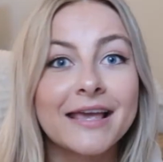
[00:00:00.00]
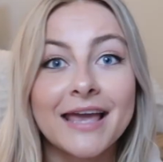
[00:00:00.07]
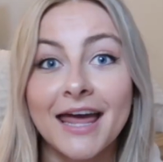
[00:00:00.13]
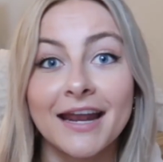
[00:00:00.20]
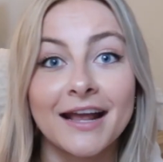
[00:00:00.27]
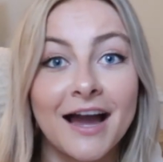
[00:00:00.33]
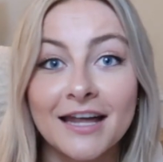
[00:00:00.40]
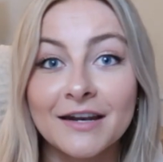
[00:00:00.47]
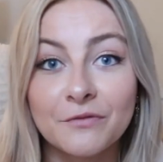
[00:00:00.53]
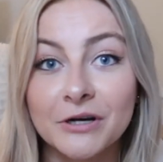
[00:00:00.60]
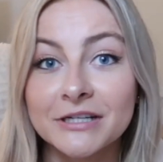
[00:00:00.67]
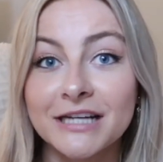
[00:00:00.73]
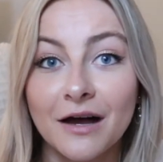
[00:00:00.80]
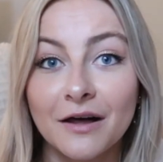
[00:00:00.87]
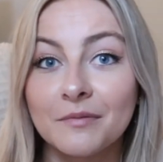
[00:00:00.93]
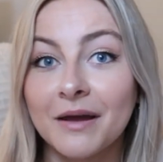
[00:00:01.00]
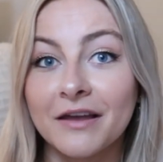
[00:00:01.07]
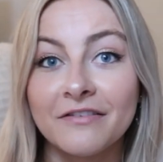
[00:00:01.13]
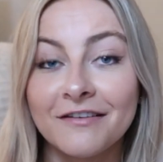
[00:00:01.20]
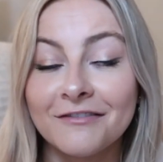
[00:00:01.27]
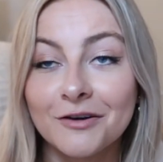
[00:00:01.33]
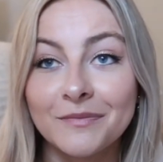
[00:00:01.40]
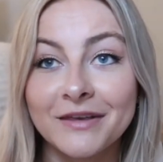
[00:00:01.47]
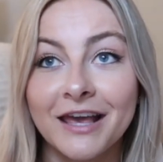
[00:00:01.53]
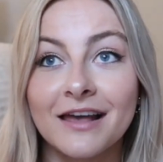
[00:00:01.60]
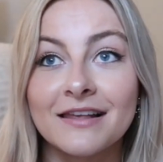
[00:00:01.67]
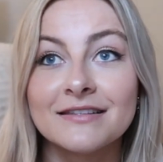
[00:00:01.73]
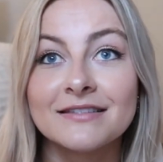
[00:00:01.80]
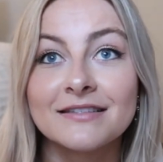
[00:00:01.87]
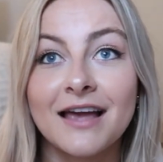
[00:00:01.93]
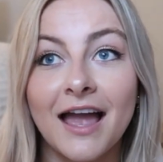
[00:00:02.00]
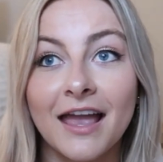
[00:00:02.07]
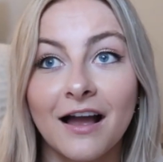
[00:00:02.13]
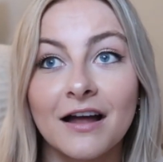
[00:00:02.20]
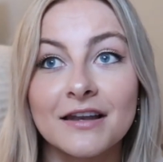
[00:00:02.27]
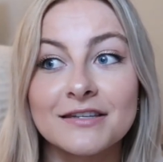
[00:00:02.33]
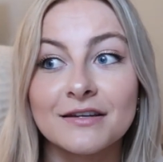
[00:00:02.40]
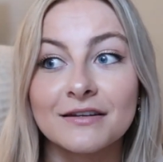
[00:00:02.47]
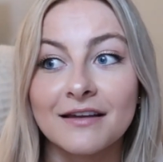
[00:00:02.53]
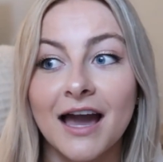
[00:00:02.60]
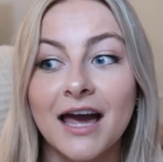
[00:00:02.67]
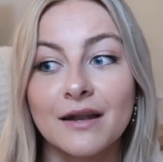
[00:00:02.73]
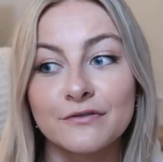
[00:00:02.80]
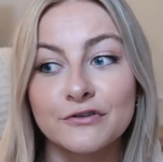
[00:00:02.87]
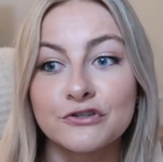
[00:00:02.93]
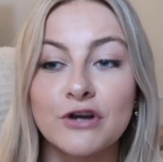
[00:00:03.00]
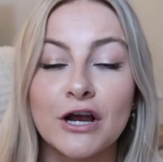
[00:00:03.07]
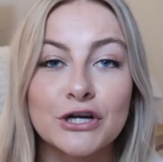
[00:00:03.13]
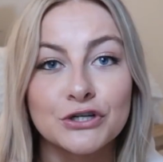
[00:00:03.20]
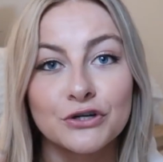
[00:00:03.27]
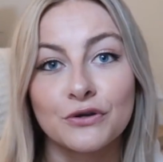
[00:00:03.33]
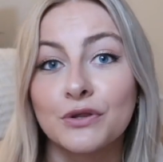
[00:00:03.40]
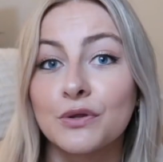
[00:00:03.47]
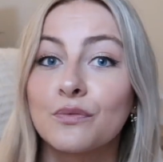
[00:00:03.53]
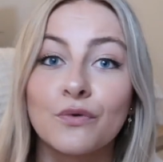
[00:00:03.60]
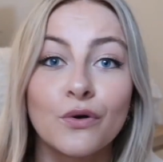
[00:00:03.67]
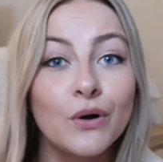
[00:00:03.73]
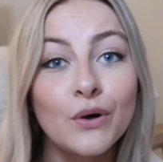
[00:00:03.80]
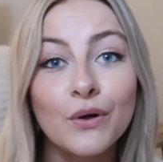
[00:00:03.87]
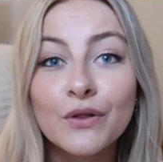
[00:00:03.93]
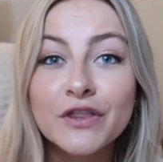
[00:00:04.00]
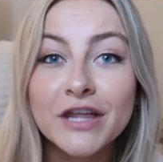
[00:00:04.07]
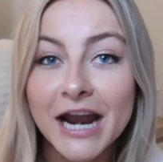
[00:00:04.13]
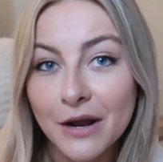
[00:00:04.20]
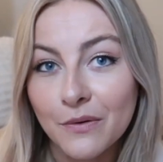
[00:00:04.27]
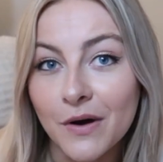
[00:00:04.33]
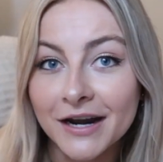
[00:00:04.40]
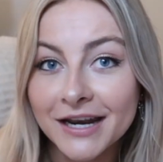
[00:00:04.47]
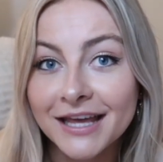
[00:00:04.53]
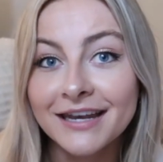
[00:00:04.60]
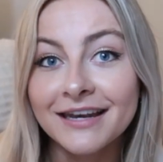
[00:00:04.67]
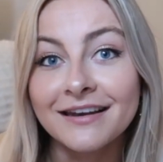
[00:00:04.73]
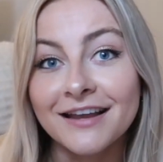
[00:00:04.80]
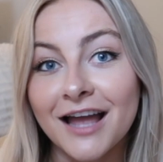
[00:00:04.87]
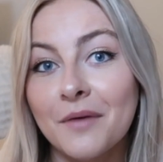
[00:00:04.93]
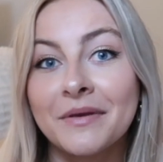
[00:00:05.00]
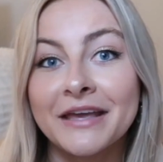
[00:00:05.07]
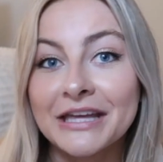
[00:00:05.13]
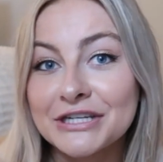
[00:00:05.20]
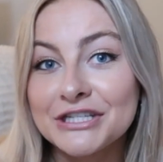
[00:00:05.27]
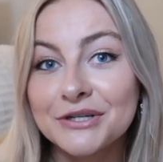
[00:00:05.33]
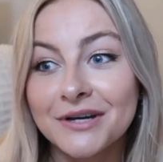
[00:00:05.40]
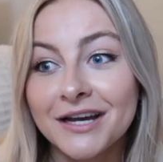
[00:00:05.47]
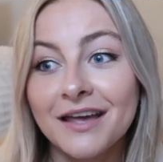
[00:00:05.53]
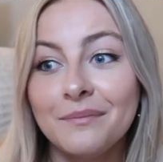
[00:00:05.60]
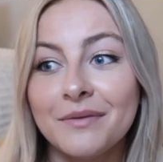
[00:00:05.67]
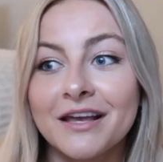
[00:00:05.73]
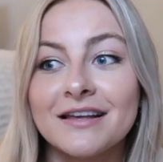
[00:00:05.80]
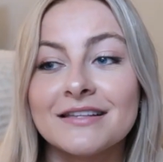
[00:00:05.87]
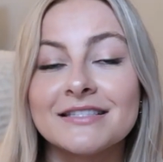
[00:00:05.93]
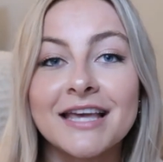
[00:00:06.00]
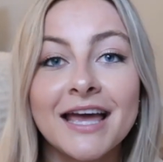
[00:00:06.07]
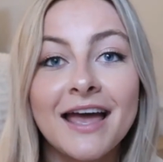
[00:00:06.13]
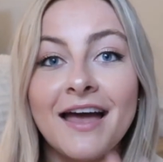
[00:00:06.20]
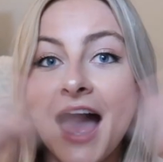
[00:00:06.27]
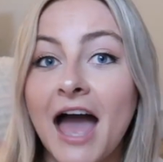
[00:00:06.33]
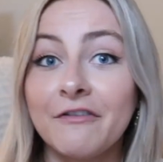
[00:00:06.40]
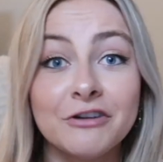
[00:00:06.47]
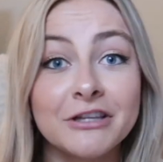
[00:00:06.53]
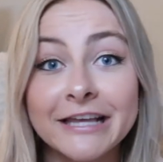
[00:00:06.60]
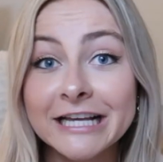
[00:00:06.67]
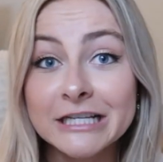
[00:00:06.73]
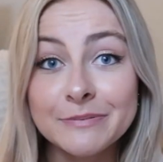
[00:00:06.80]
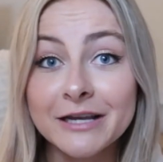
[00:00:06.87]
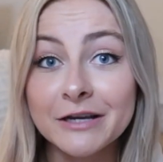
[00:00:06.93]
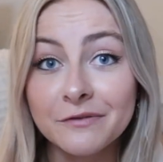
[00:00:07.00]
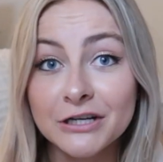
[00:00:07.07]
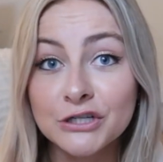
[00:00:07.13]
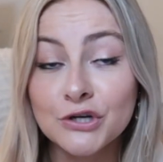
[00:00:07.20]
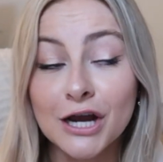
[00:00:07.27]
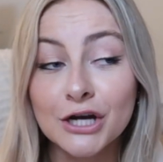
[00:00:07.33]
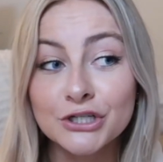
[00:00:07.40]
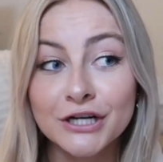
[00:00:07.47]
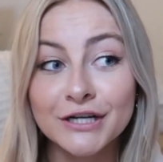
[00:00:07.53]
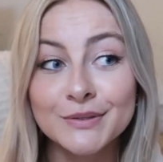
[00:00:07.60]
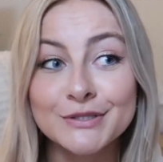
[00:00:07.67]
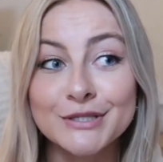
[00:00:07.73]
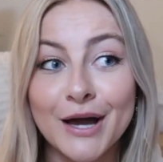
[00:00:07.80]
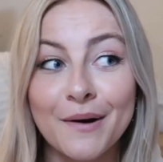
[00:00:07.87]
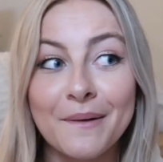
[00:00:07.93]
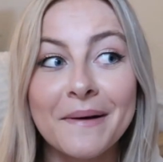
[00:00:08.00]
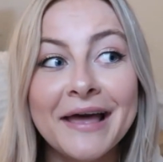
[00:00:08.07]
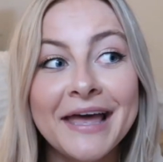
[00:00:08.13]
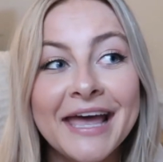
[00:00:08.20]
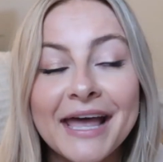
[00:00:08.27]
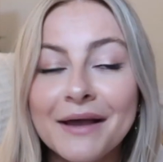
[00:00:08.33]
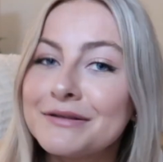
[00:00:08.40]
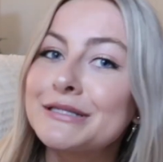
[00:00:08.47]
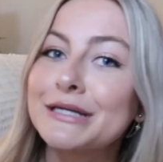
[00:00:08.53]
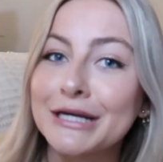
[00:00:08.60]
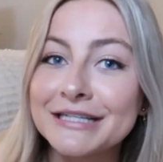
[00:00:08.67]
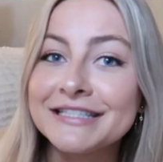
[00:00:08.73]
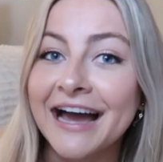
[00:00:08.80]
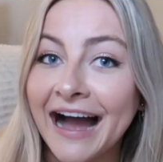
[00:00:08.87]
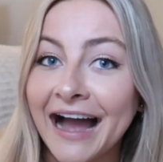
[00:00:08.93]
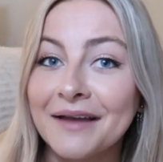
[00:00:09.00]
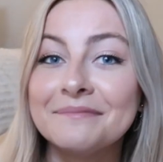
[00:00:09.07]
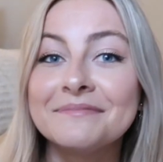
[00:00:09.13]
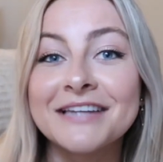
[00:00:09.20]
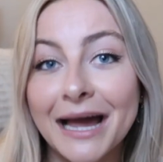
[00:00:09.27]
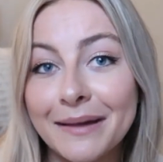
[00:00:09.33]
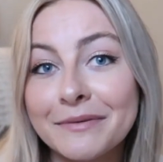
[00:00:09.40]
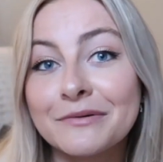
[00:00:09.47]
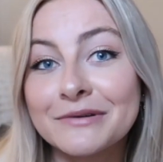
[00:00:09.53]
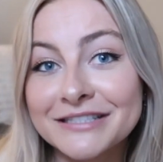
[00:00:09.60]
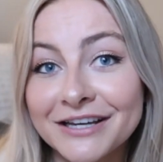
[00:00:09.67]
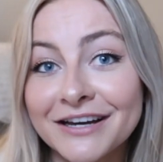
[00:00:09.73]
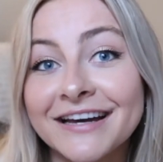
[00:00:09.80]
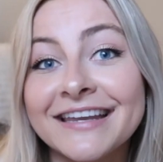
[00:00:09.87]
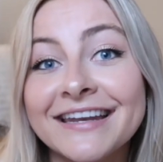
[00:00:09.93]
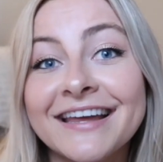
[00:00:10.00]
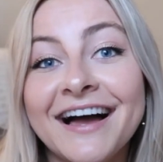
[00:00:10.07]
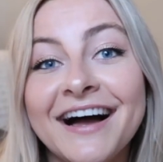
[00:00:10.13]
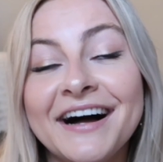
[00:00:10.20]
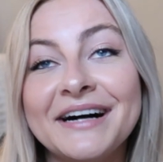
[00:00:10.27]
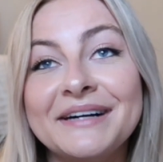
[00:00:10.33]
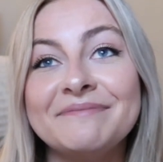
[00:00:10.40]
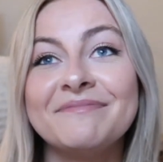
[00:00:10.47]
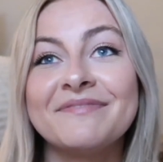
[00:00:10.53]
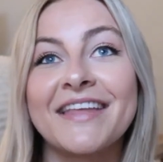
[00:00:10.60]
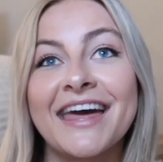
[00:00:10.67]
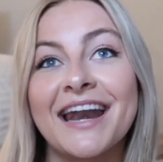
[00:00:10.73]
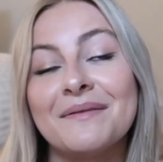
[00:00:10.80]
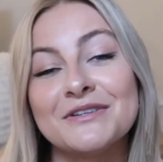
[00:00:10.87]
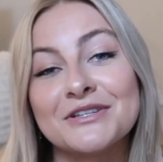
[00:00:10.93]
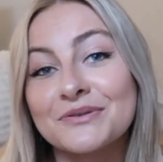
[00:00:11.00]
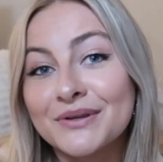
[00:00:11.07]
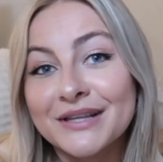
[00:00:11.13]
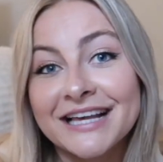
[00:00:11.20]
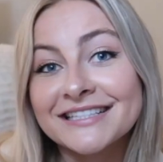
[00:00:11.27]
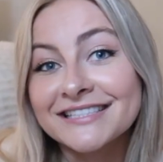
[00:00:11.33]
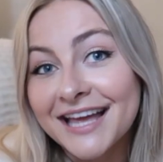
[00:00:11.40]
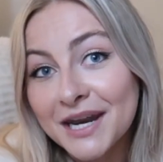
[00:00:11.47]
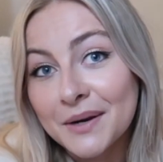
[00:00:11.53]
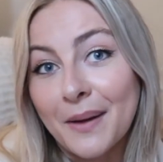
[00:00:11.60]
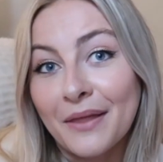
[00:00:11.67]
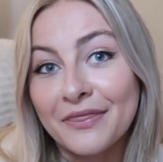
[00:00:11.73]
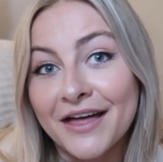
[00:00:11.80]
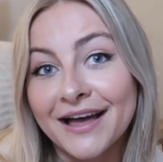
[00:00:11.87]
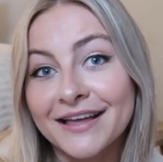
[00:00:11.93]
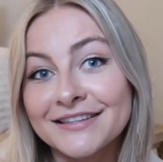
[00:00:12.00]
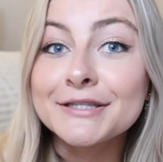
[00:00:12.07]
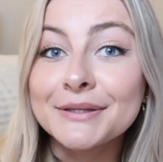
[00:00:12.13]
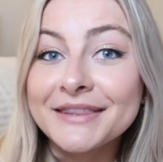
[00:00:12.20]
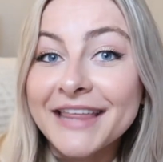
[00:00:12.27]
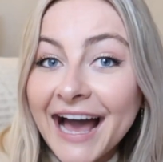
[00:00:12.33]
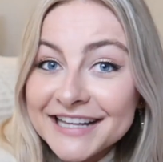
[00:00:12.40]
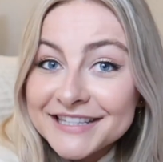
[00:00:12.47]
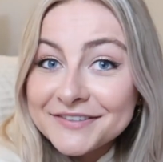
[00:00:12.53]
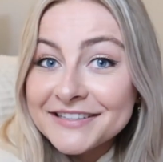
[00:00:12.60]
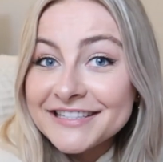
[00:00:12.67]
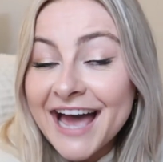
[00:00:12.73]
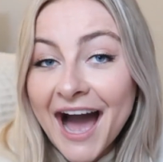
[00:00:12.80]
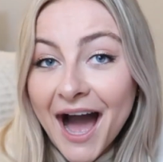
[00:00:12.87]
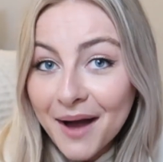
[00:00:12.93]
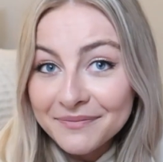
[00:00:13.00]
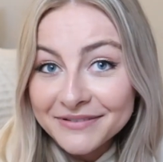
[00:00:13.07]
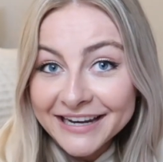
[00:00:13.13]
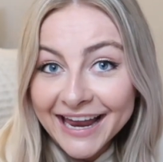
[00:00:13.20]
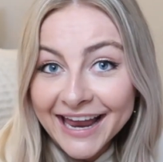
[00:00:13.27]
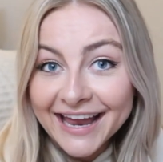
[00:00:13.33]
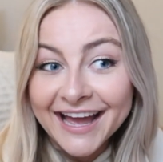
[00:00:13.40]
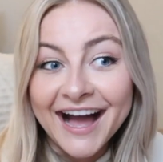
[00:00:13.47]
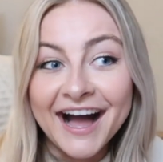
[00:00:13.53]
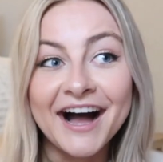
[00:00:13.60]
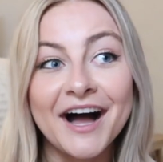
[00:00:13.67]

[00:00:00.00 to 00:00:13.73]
Again, it kind of worked out in my favor because I got to kind of structure the role that I wanted coming into it because everything is being restructured. So it was a good time. Timing was good. And I'm just really excited about that. So that's what's happening.